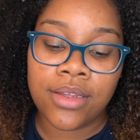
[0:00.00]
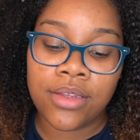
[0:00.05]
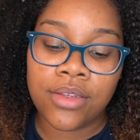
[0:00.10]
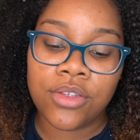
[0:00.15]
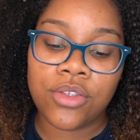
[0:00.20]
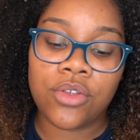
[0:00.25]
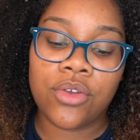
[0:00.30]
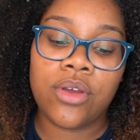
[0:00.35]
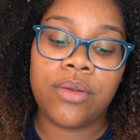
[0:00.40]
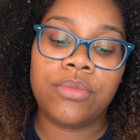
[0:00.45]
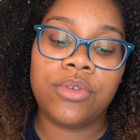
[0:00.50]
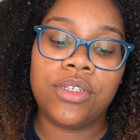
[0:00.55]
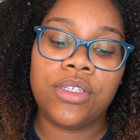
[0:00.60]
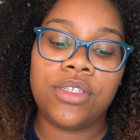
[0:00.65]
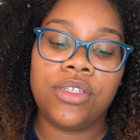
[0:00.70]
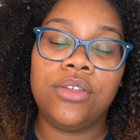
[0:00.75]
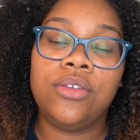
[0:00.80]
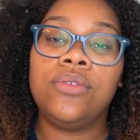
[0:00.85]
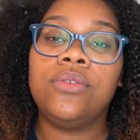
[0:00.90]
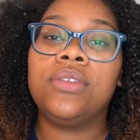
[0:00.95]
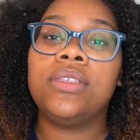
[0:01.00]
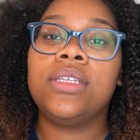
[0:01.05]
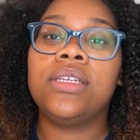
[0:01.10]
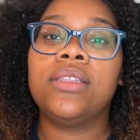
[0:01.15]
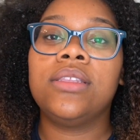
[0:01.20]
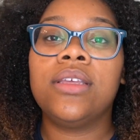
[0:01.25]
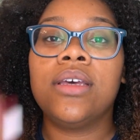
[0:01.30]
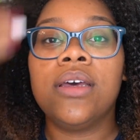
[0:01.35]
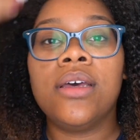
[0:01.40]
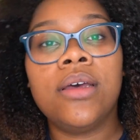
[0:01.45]
So I'm just
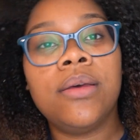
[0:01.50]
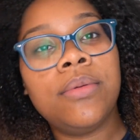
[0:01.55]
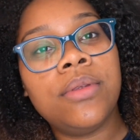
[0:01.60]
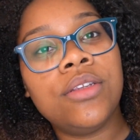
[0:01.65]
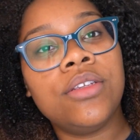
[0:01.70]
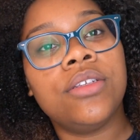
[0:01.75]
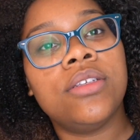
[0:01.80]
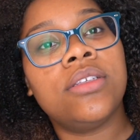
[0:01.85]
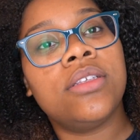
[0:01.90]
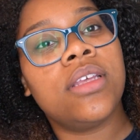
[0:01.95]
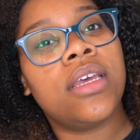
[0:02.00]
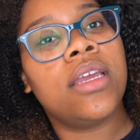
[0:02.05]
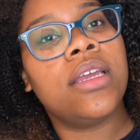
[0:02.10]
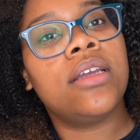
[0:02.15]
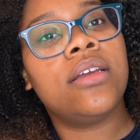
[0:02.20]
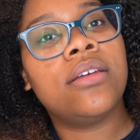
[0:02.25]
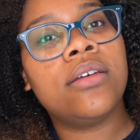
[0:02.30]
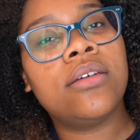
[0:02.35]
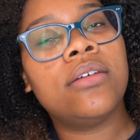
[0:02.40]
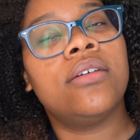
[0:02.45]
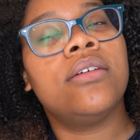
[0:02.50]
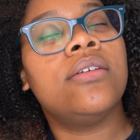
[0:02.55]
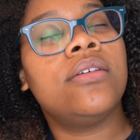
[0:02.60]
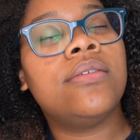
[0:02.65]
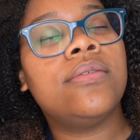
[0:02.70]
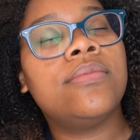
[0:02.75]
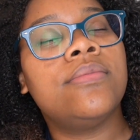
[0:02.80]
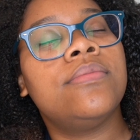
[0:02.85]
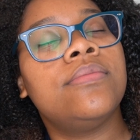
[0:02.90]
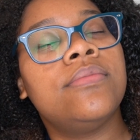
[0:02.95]
using them and just like
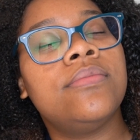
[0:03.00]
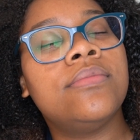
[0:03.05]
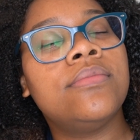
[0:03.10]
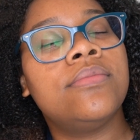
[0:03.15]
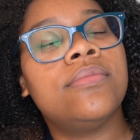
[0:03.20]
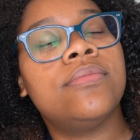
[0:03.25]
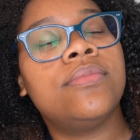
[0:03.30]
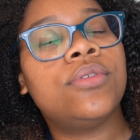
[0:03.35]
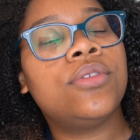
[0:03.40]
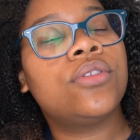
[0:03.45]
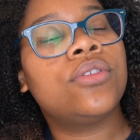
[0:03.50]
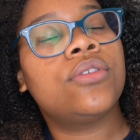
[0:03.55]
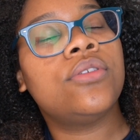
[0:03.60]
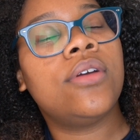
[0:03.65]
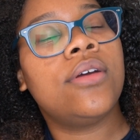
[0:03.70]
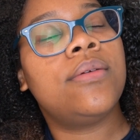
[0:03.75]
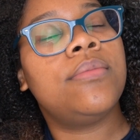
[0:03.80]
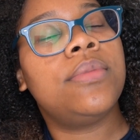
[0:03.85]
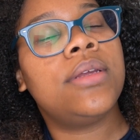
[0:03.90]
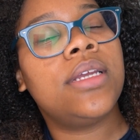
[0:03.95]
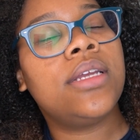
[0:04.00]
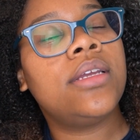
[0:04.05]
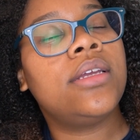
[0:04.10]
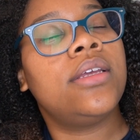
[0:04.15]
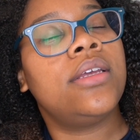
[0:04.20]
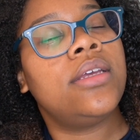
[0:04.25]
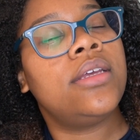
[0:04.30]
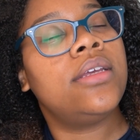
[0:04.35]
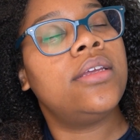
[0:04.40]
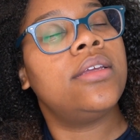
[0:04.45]

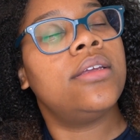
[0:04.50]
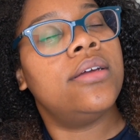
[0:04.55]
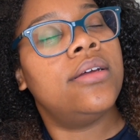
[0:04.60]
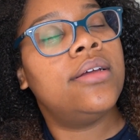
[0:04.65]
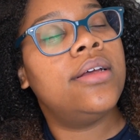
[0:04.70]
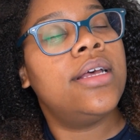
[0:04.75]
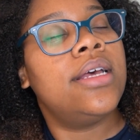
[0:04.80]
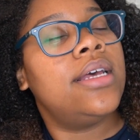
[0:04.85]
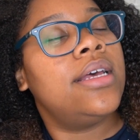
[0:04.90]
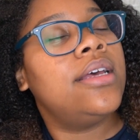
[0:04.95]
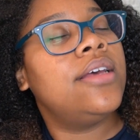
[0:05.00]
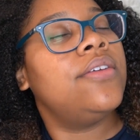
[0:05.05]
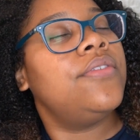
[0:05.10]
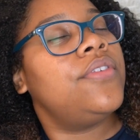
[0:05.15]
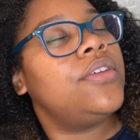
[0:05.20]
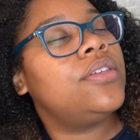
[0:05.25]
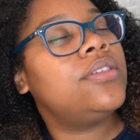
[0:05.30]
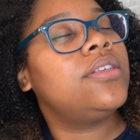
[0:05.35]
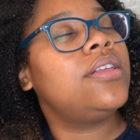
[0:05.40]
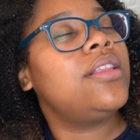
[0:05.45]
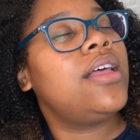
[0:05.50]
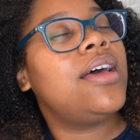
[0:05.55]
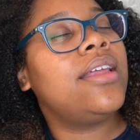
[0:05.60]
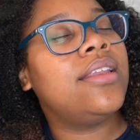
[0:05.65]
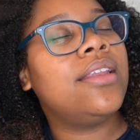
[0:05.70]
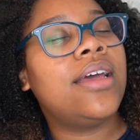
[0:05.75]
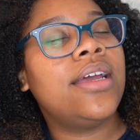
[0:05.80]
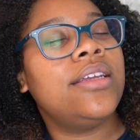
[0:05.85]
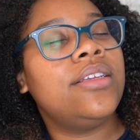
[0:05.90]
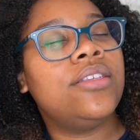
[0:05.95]
scrubbing it. It feels a lot
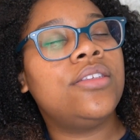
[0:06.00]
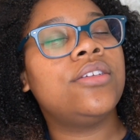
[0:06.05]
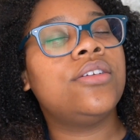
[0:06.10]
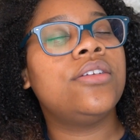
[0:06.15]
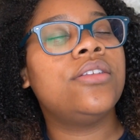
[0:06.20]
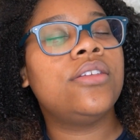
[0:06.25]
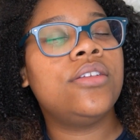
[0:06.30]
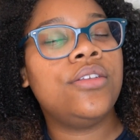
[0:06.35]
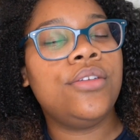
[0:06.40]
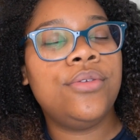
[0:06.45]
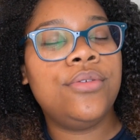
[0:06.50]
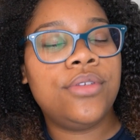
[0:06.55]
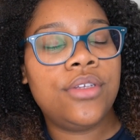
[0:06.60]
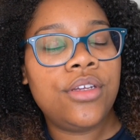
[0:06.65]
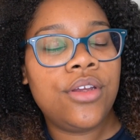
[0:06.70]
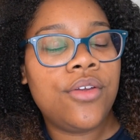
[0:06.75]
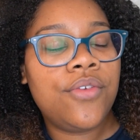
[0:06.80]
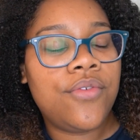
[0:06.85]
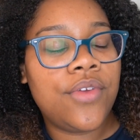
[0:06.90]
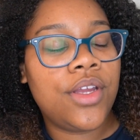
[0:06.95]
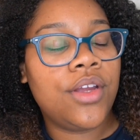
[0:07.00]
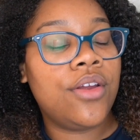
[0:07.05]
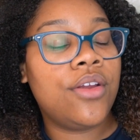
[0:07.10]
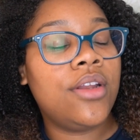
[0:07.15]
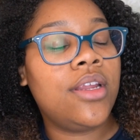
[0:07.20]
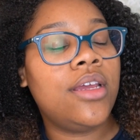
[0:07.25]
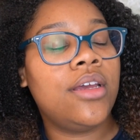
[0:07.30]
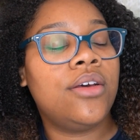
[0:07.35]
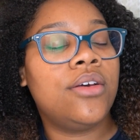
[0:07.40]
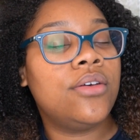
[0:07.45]
nicer than using your
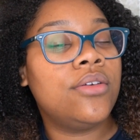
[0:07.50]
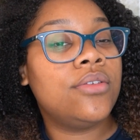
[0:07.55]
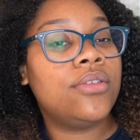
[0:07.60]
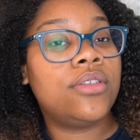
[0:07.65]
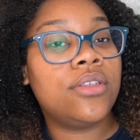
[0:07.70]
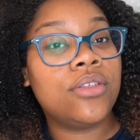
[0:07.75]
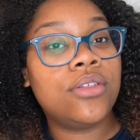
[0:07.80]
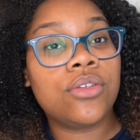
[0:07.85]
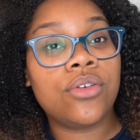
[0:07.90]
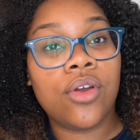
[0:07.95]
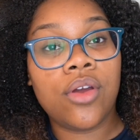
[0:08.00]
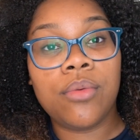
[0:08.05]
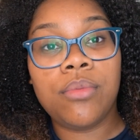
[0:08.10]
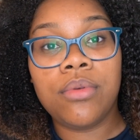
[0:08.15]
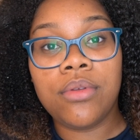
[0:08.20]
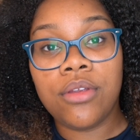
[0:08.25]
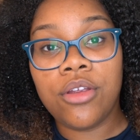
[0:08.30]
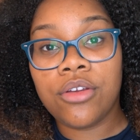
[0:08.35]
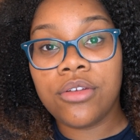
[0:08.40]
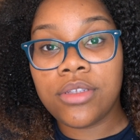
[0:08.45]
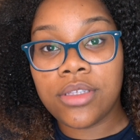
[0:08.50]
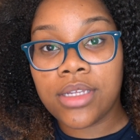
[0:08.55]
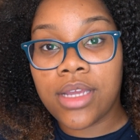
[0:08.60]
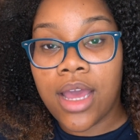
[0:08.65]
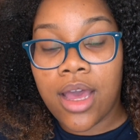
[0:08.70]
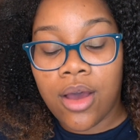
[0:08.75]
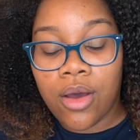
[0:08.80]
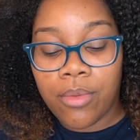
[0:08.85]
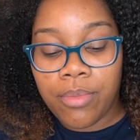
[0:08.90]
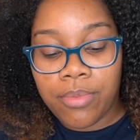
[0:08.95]
fingernails to scrub your
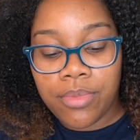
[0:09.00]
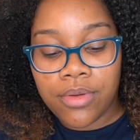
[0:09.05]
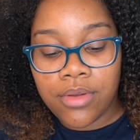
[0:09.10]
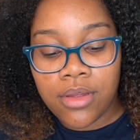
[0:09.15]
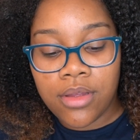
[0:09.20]
scalp.